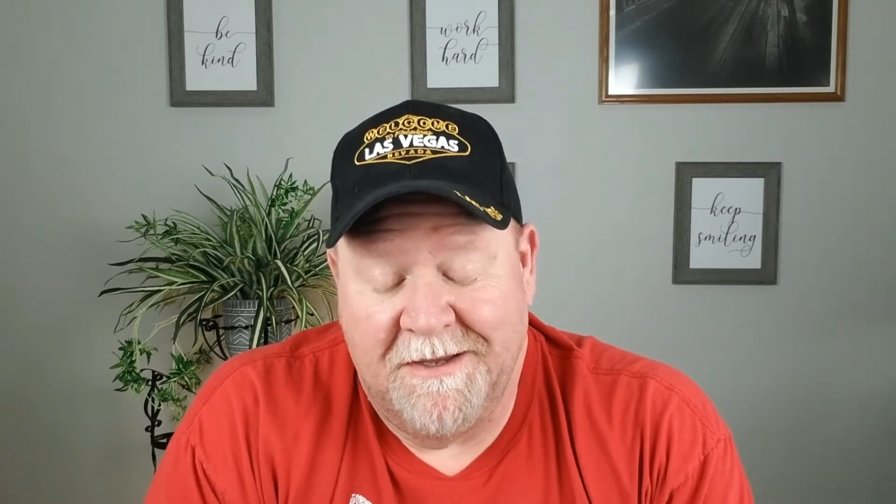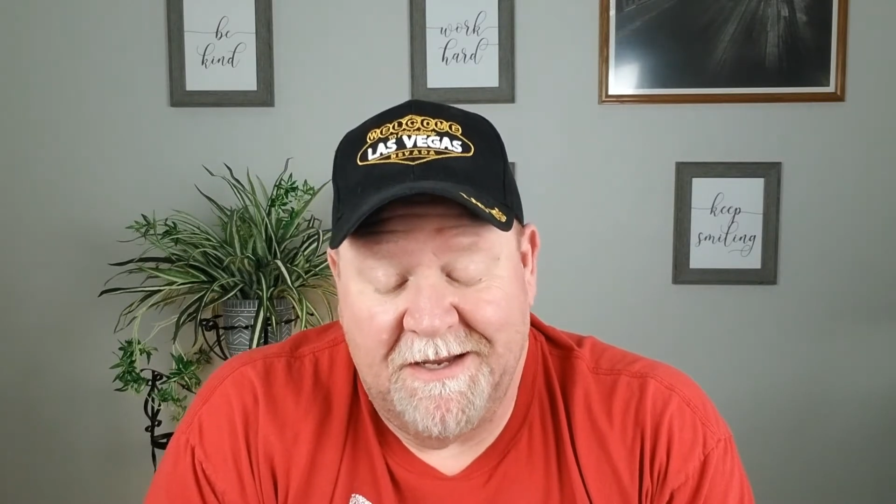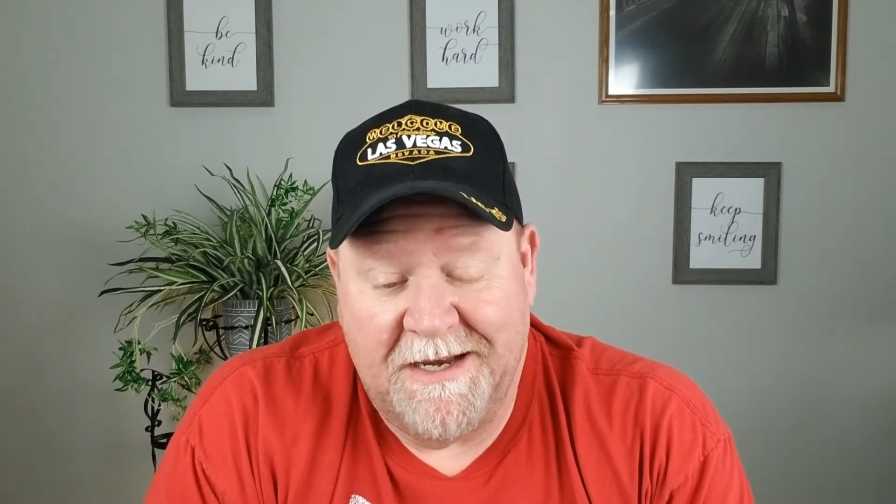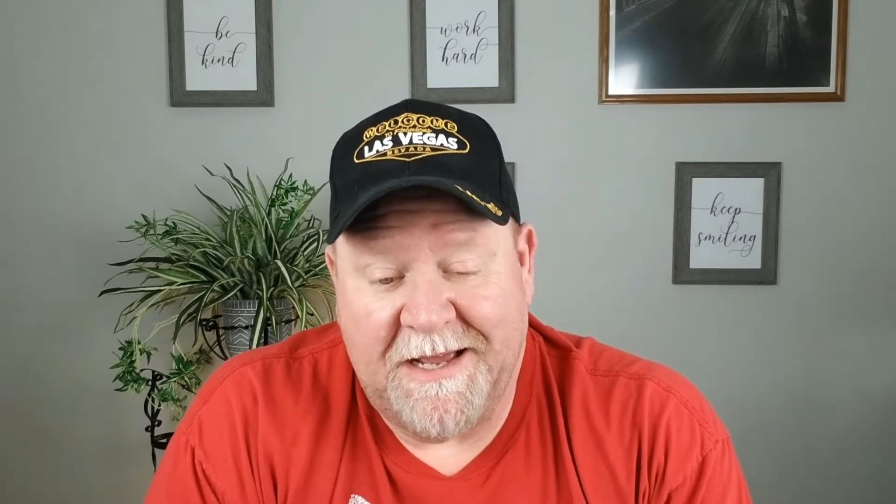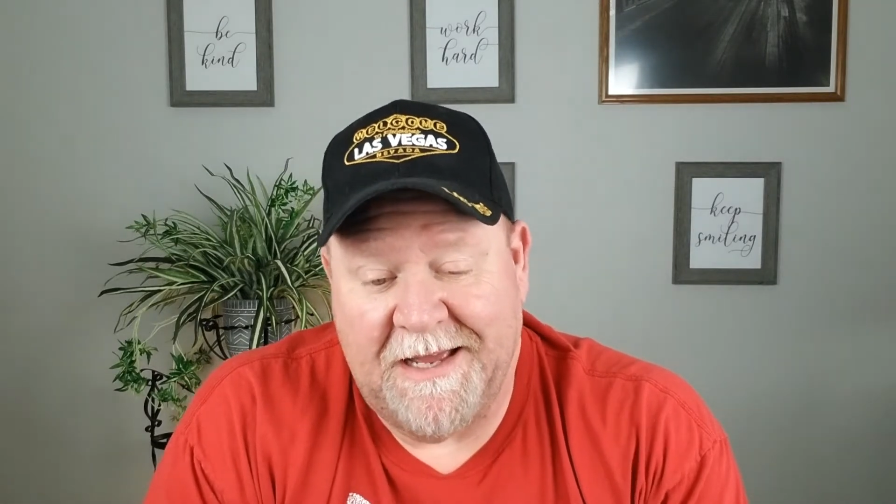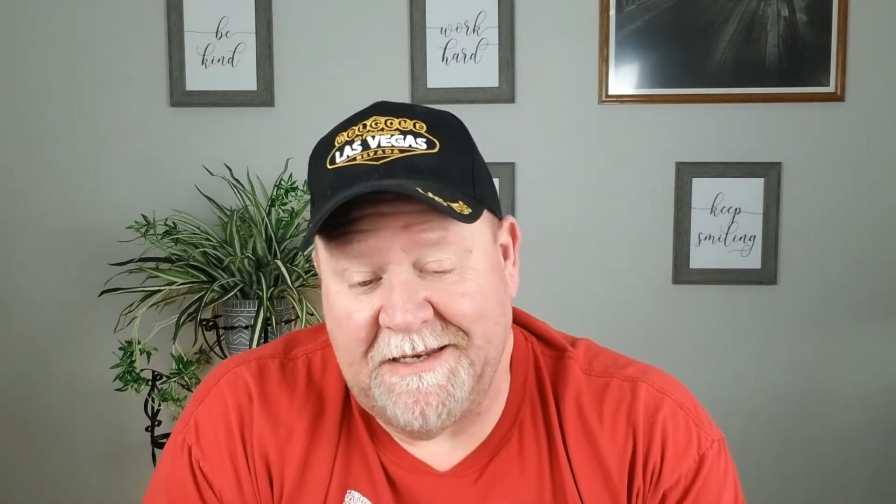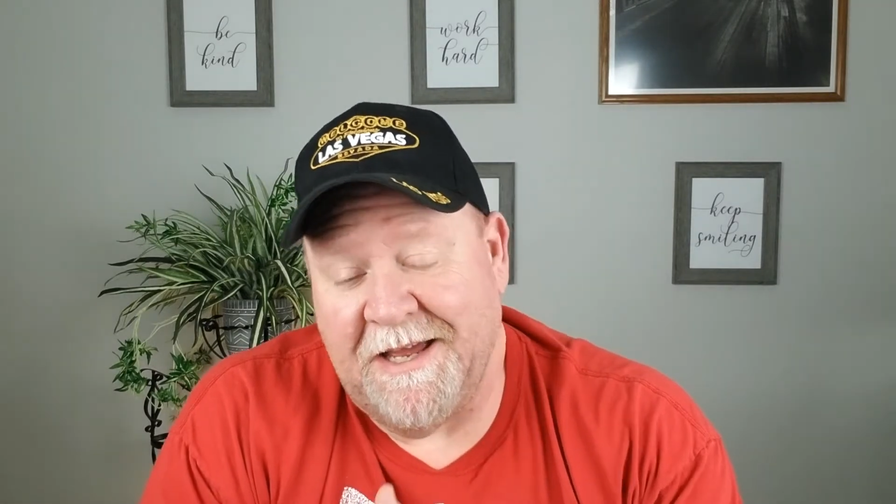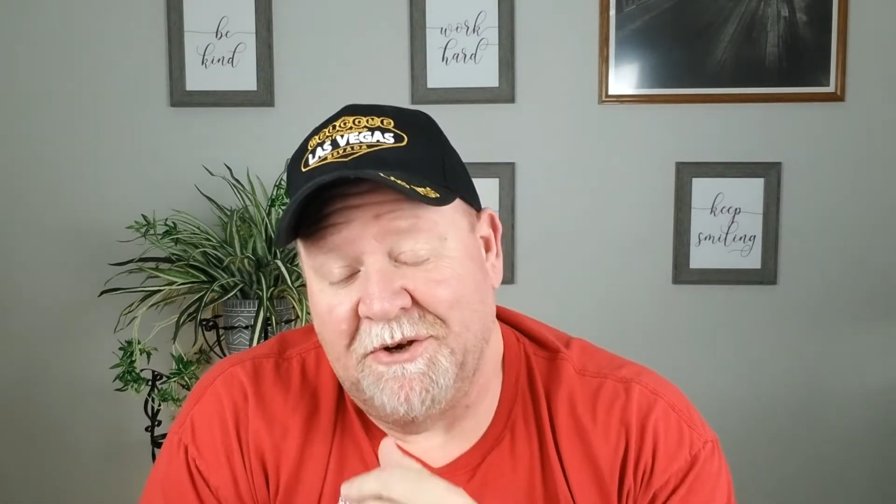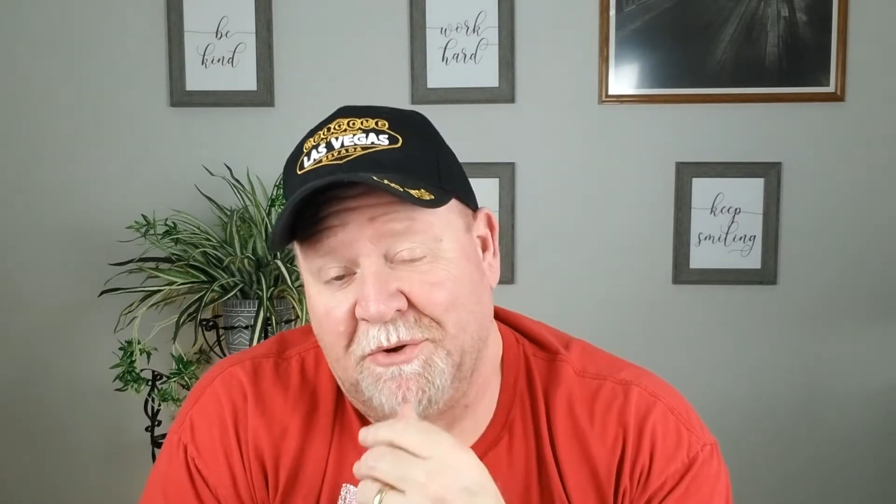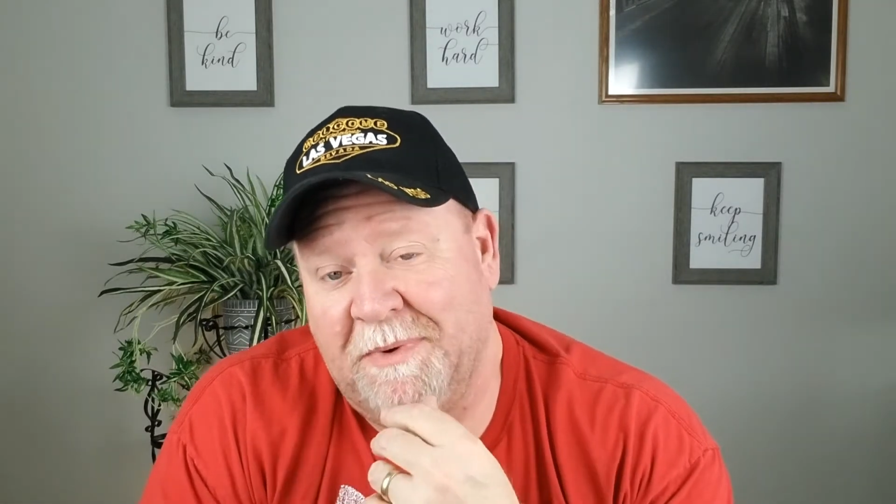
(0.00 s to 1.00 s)
And I got
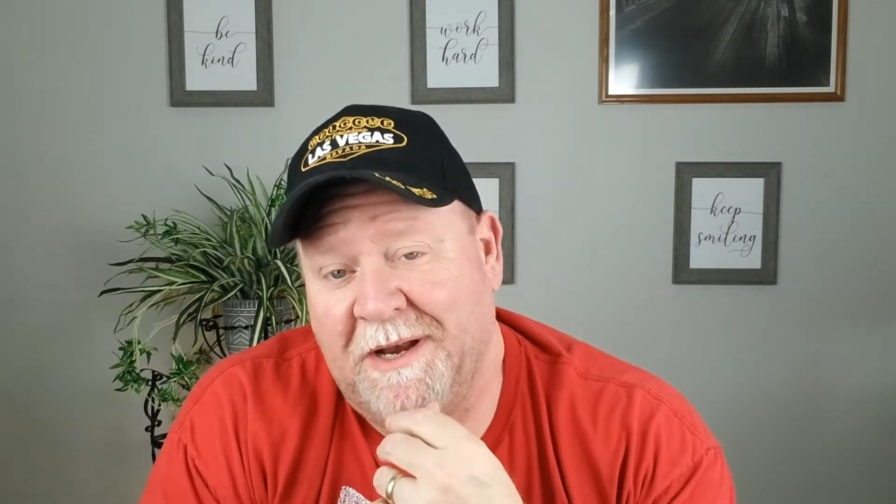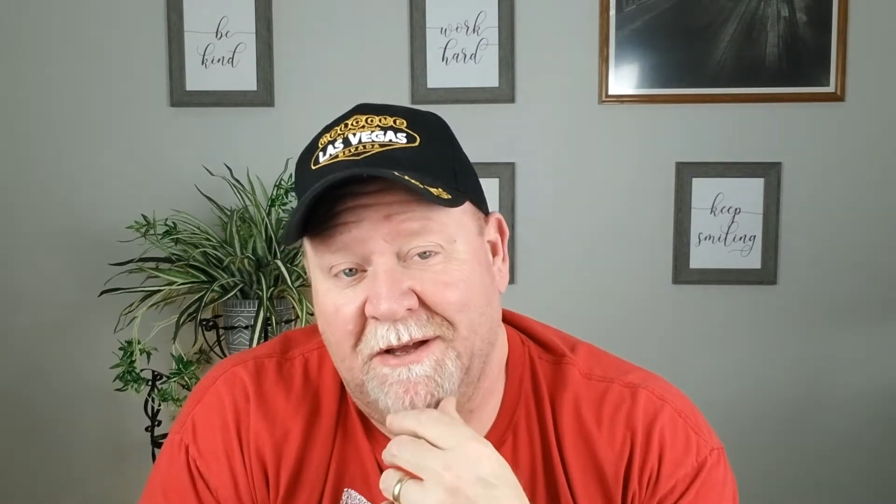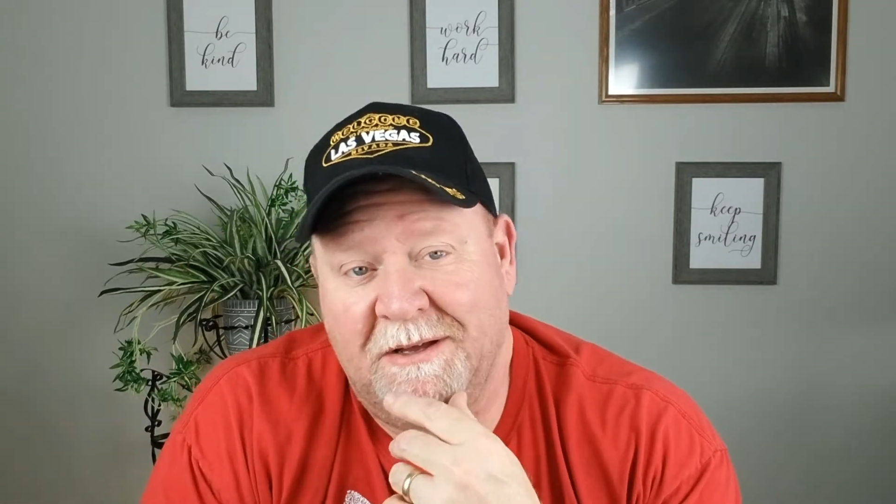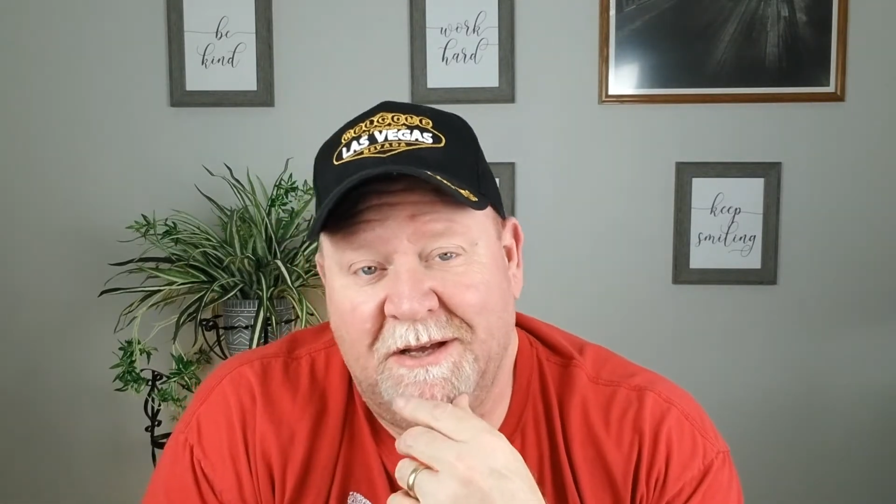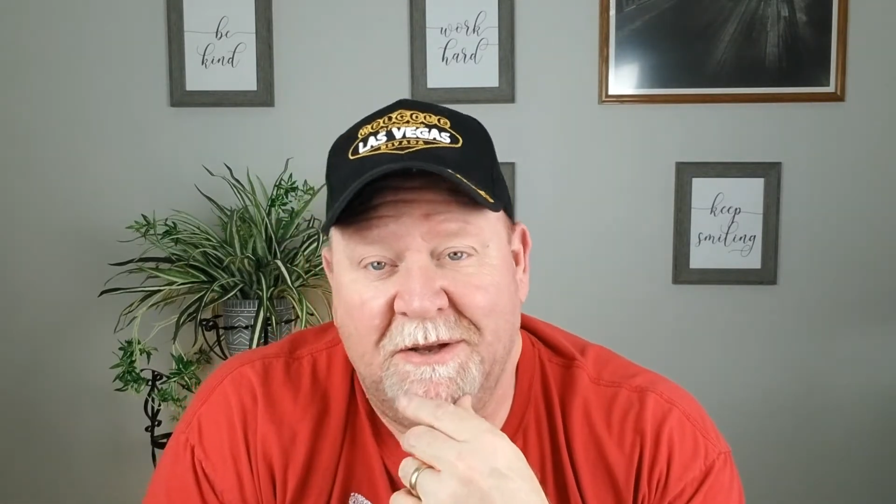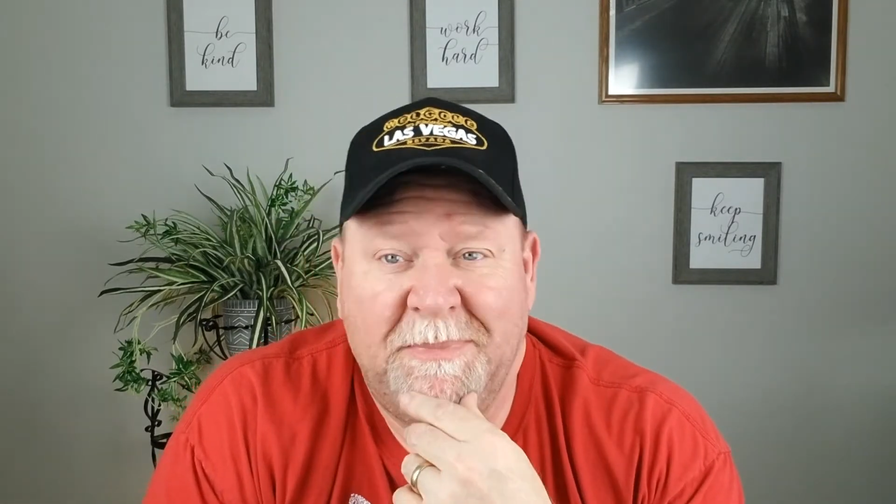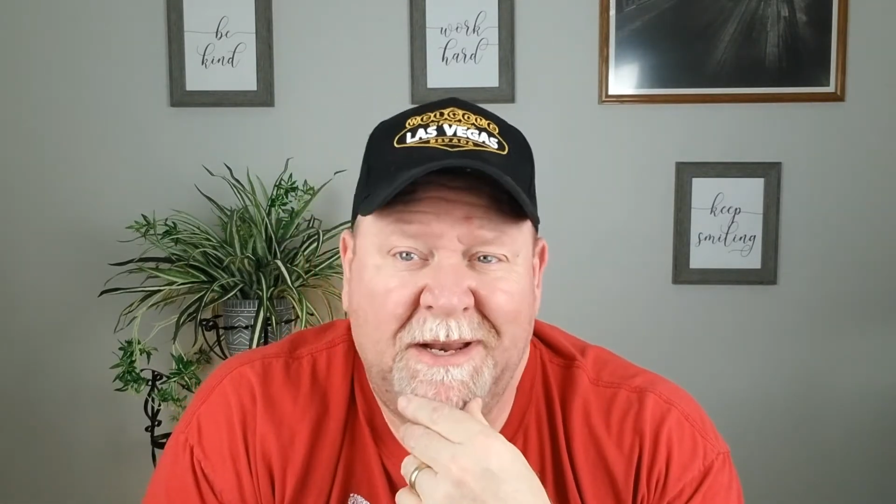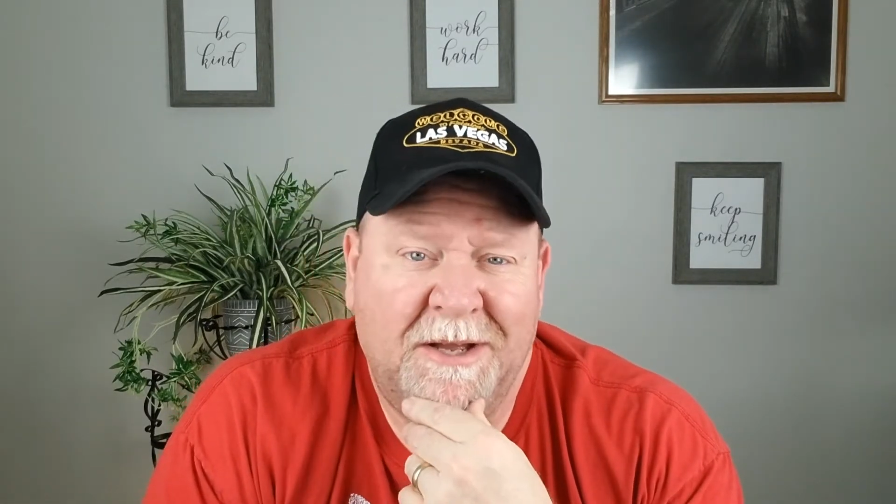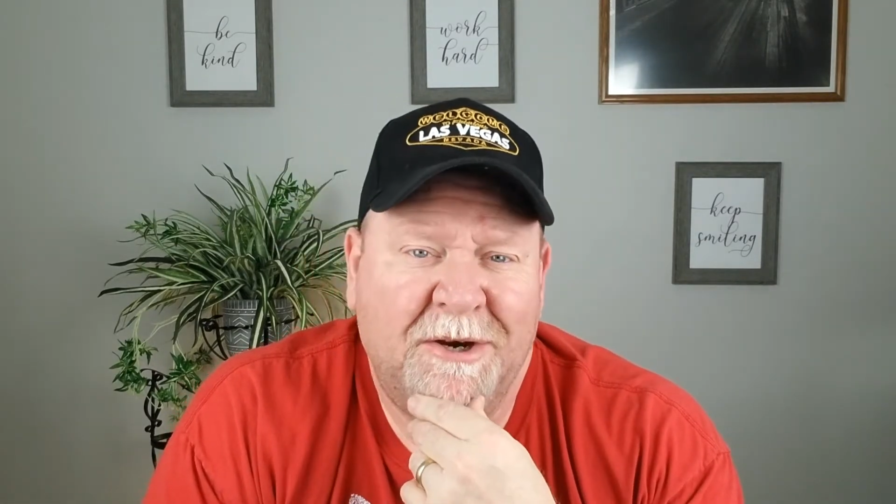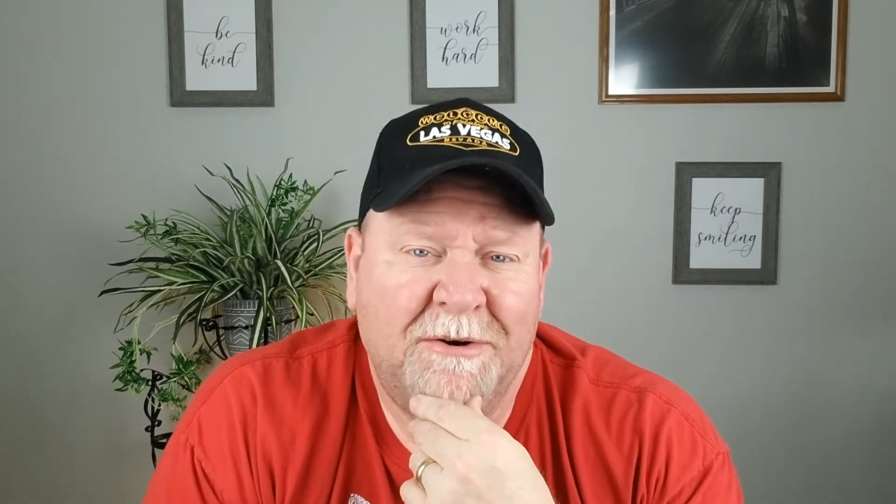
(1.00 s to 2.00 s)
down to about
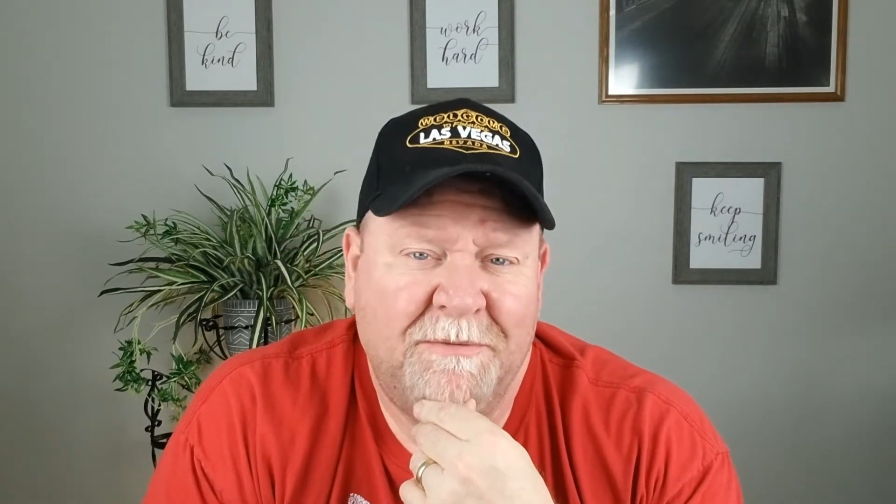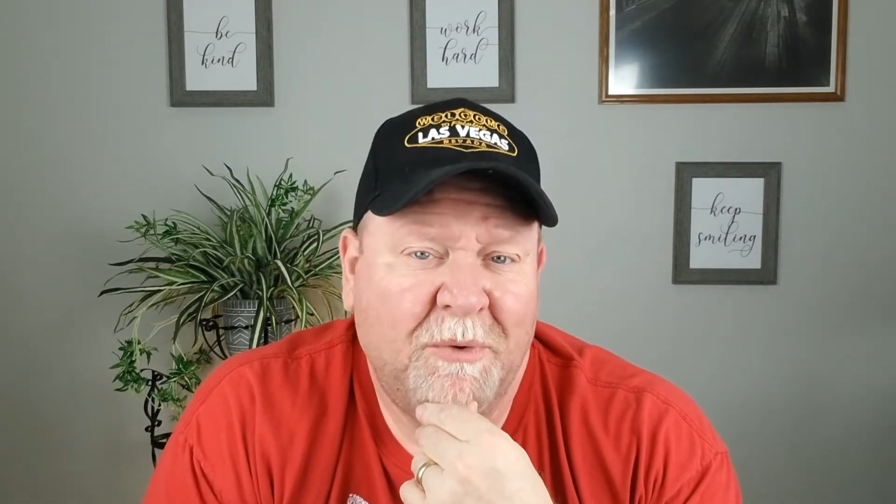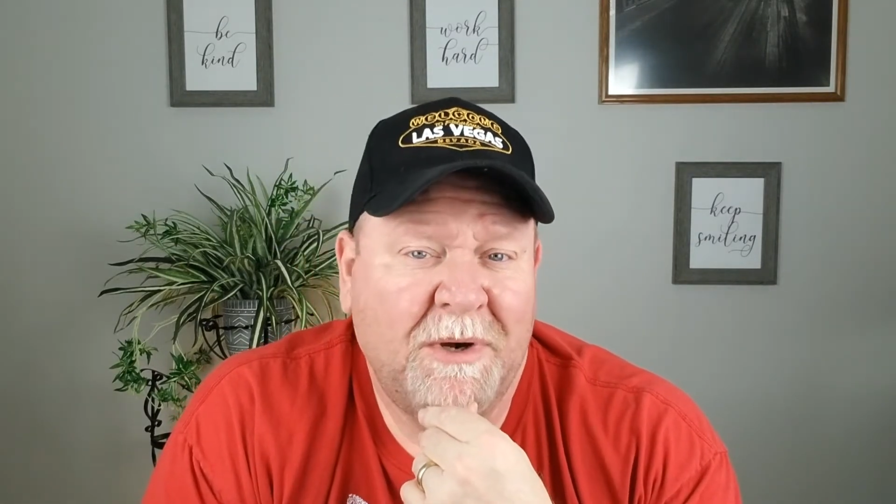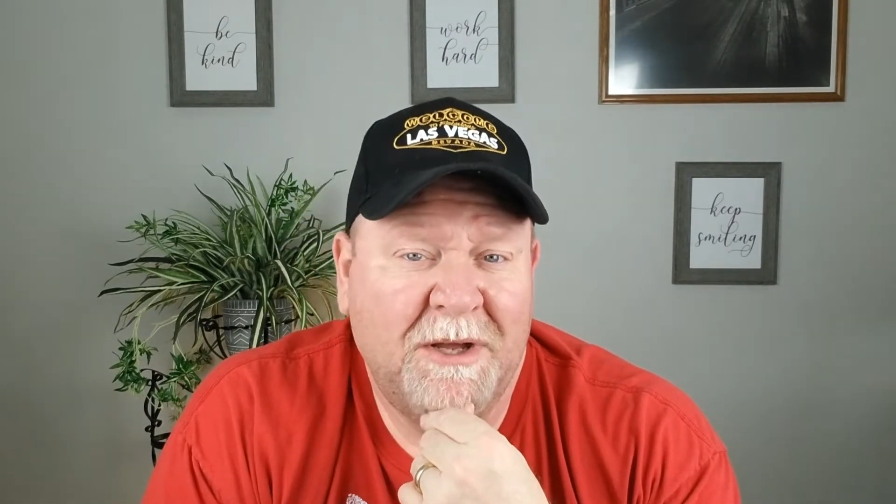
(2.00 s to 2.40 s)
140,